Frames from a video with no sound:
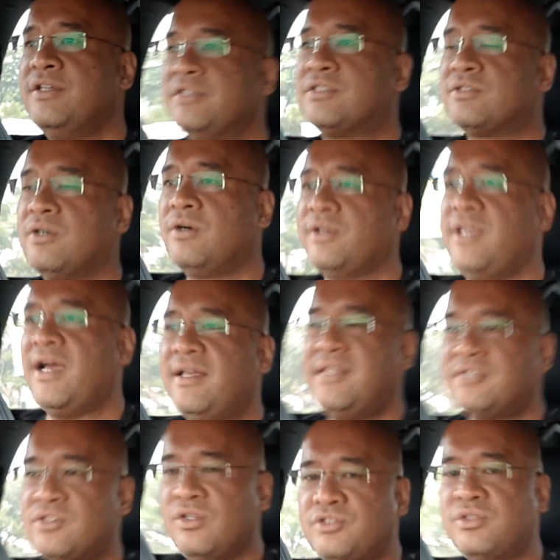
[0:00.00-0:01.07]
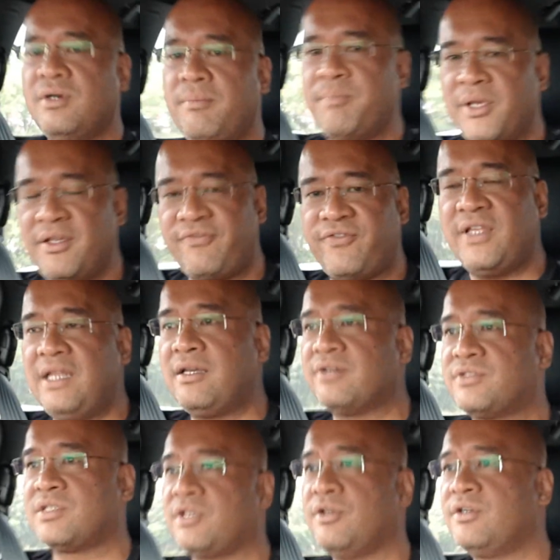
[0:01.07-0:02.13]
So yeah, there's also a big feeling of
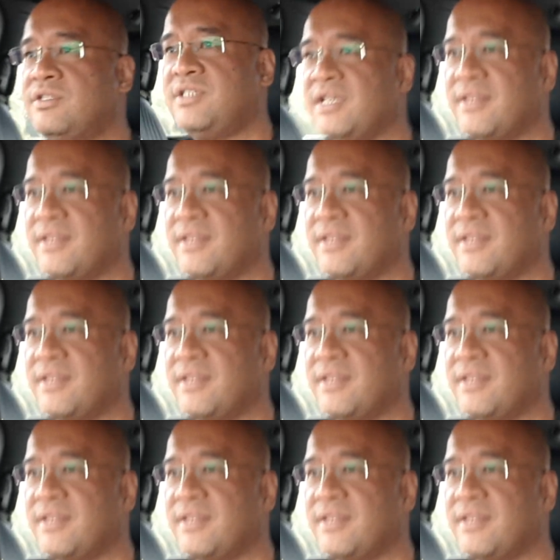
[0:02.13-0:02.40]
security,